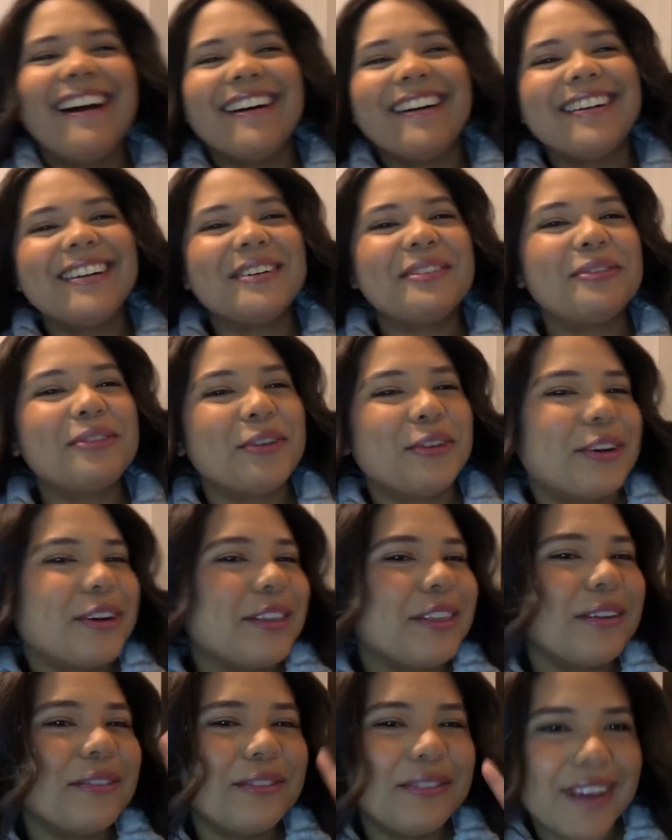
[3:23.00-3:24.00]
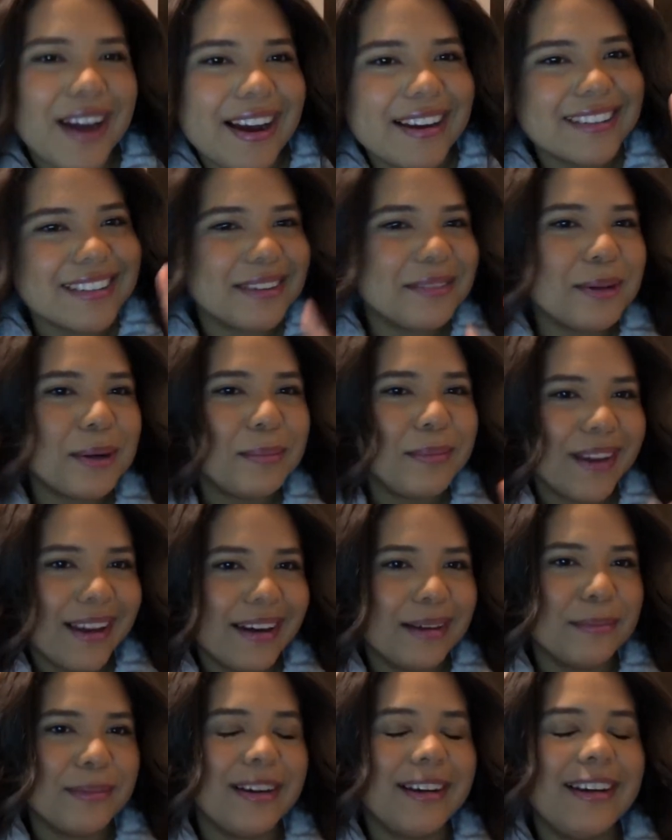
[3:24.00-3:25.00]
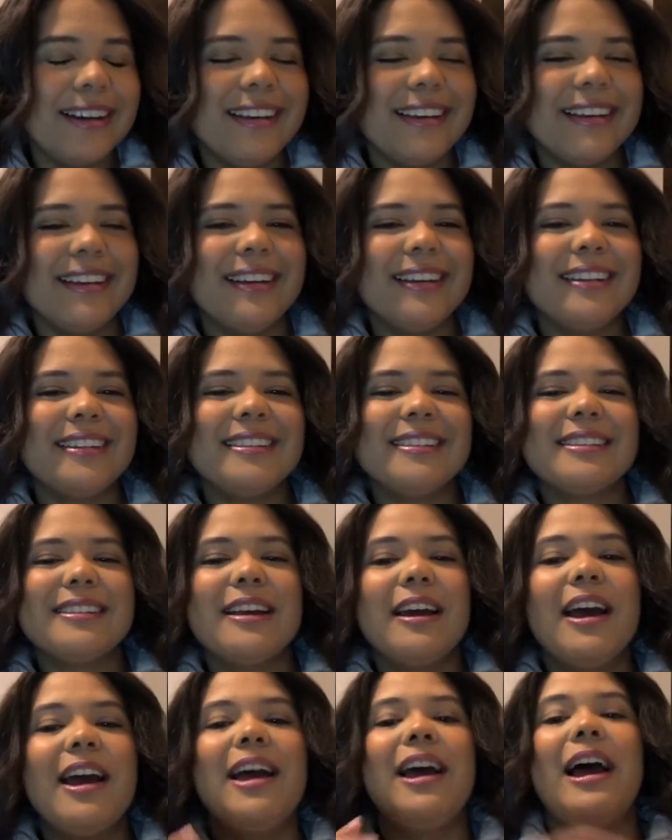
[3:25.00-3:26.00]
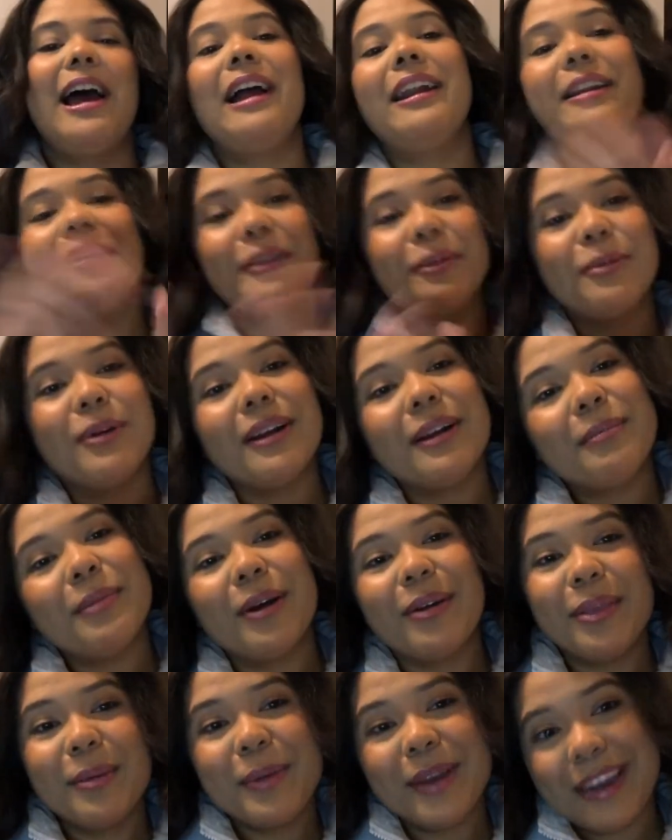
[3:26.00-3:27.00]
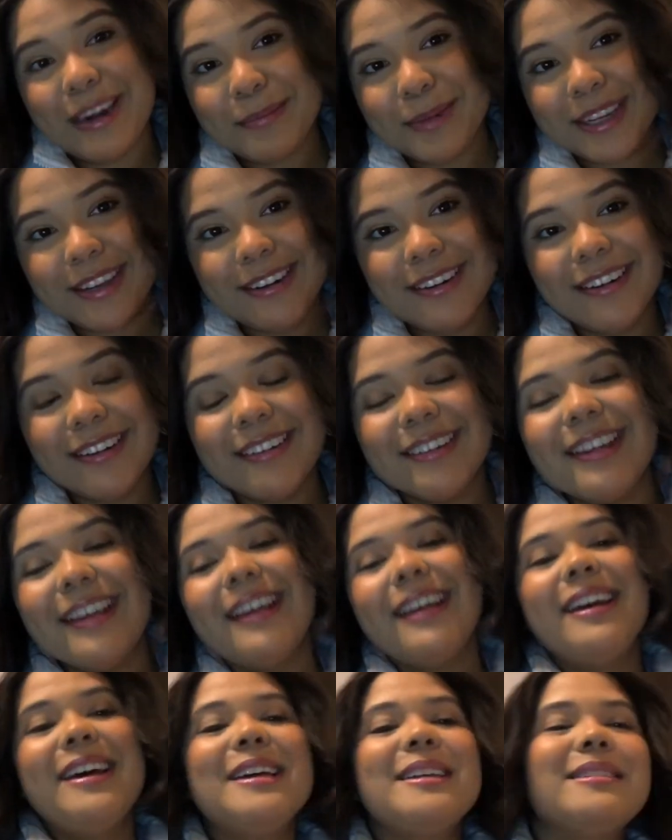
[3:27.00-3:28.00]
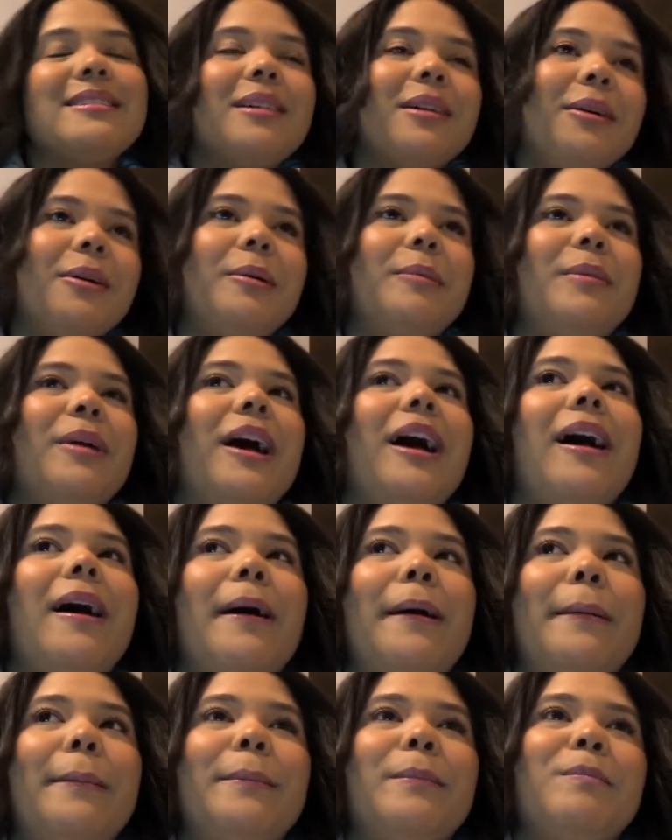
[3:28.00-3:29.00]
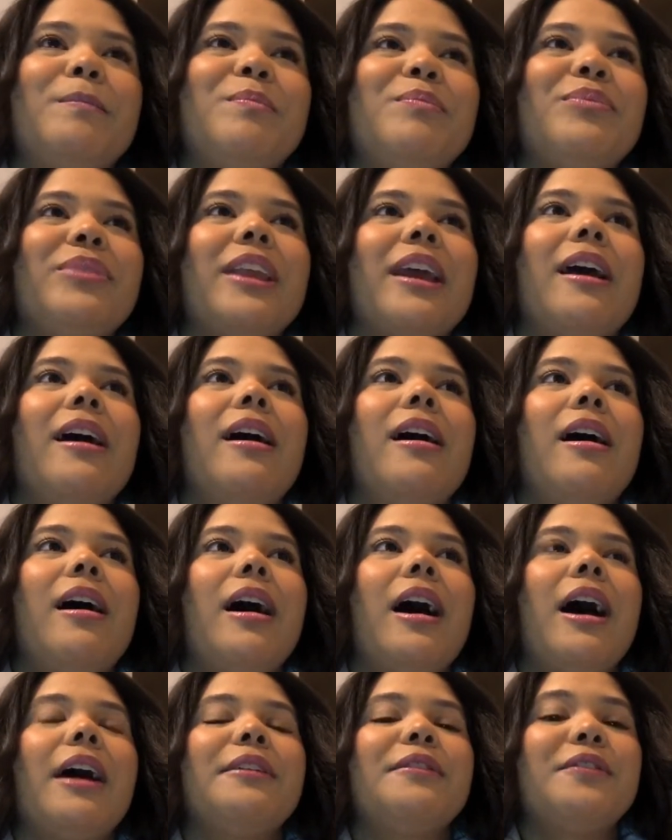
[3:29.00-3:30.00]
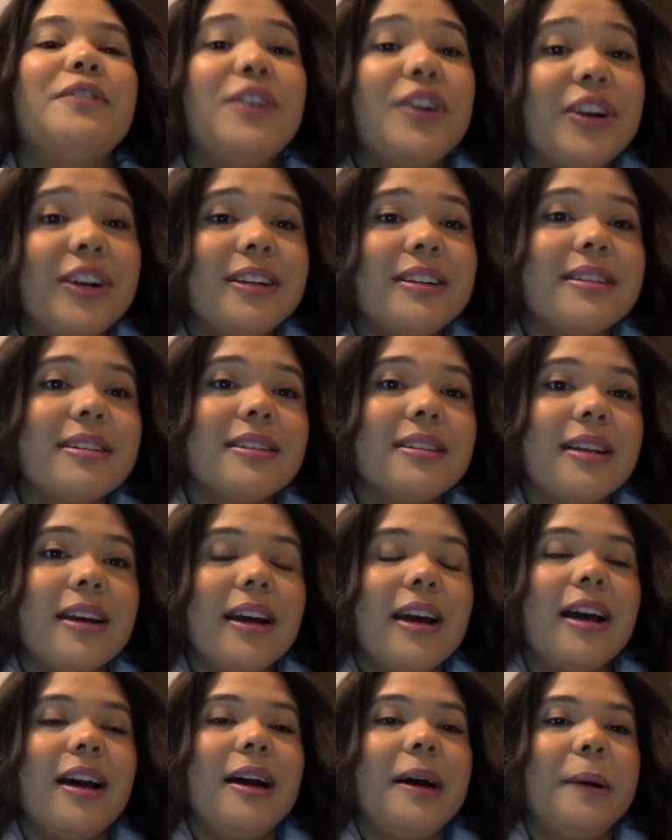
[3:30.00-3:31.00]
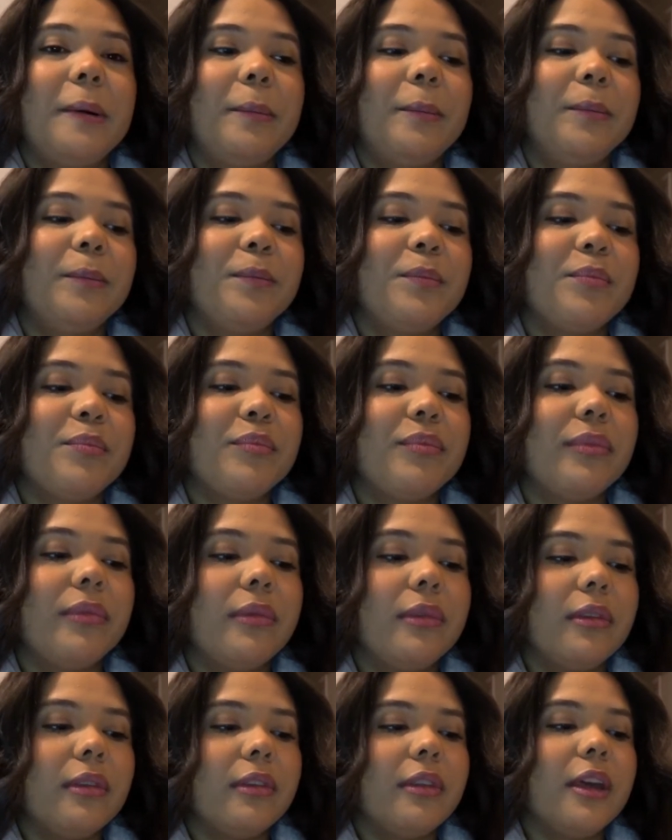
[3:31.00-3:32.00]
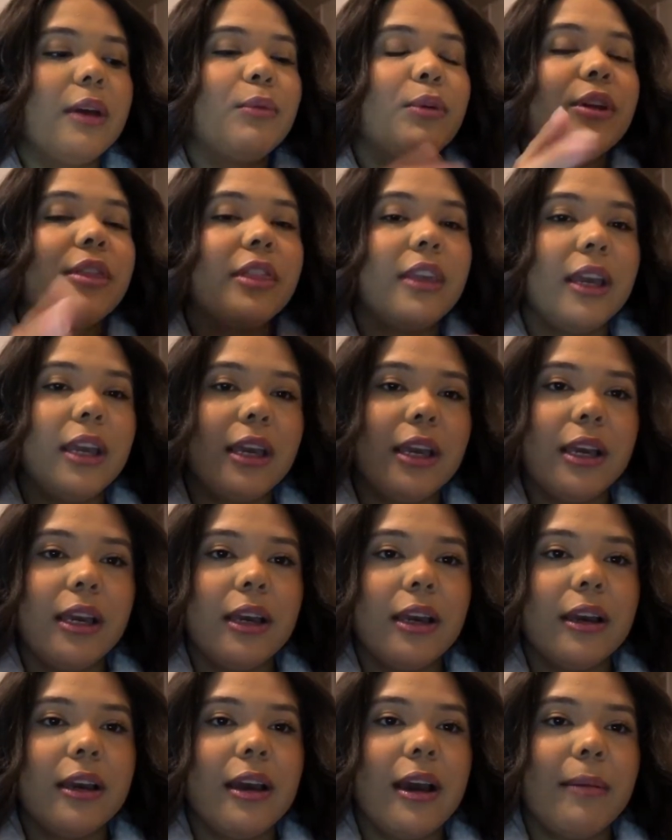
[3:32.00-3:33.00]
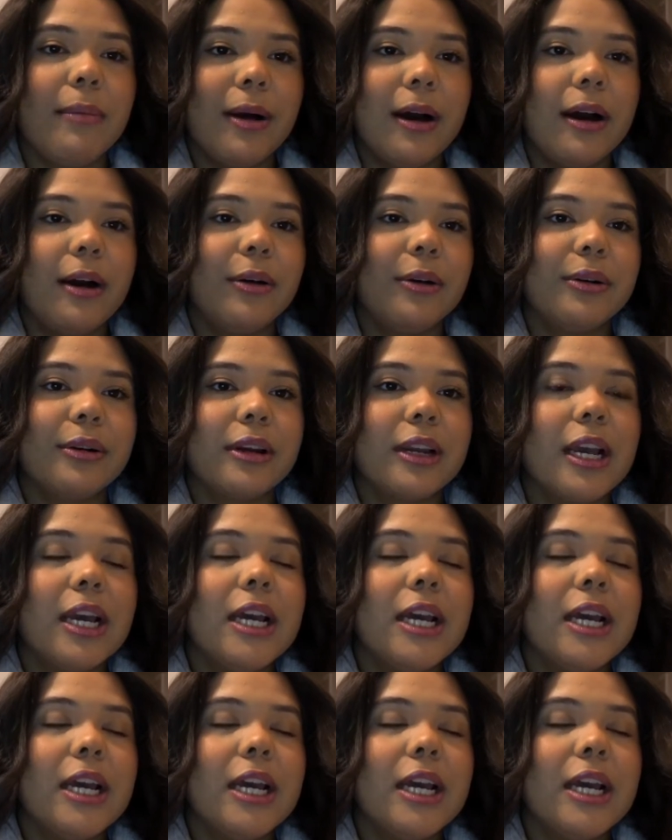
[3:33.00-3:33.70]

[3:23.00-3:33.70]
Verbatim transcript: our fourth fact about Panama is another one about the Panama Canal. So um, at first, um, they were thinking about